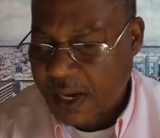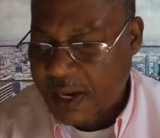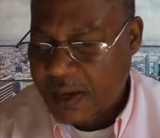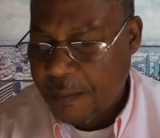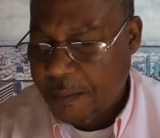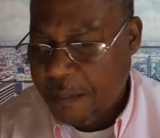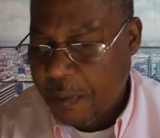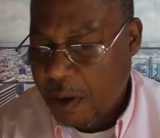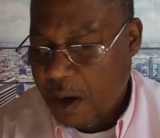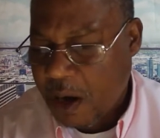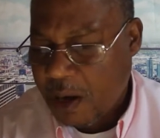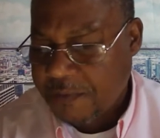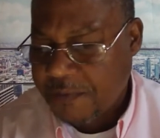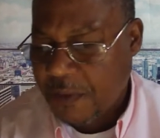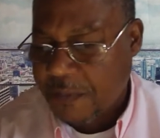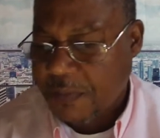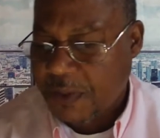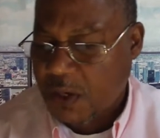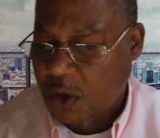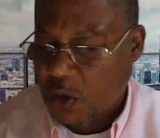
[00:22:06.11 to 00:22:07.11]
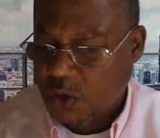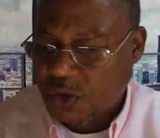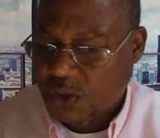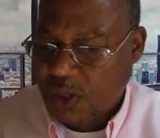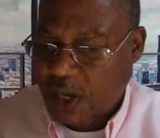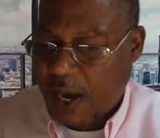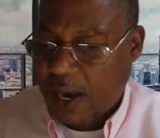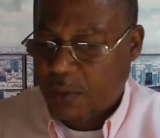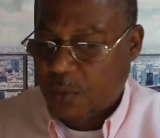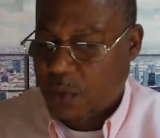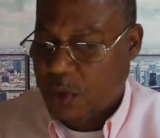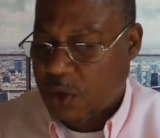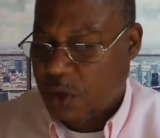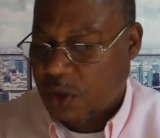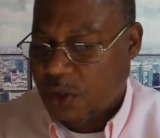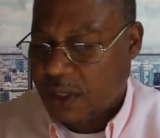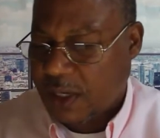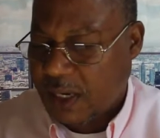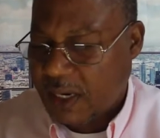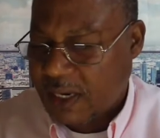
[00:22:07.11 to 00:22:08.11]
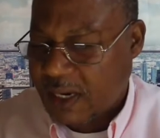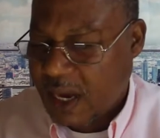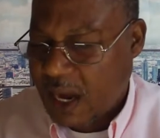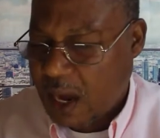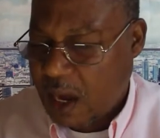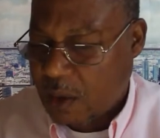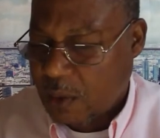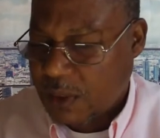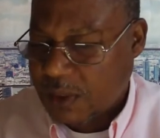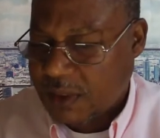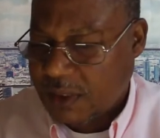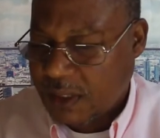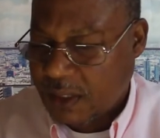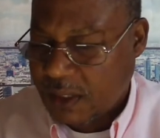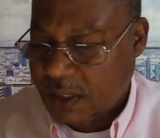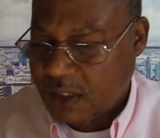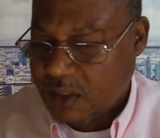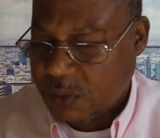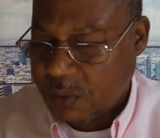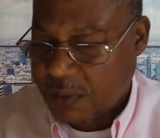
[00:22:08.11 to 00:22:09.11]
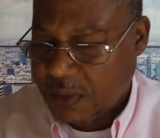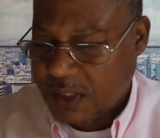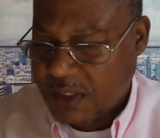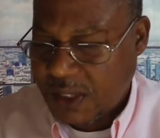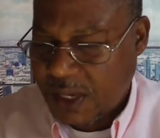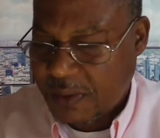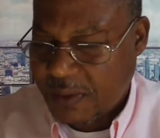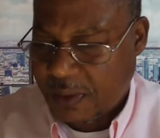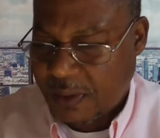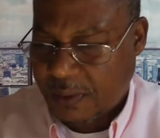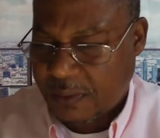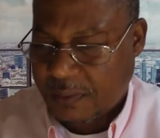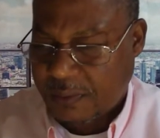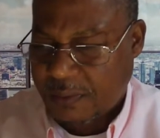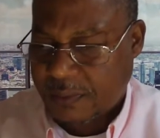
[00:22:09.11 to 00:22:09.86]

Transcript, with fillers: and apart from the outside world in our dealings with each other.